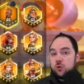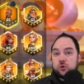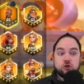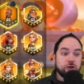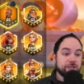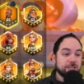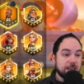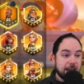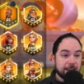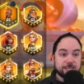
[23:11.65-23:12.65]
where you can
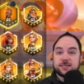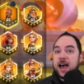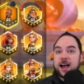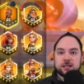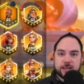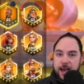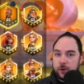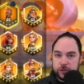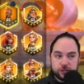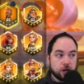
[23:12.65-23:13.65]
see exactly
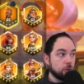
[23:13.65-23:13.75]
how it's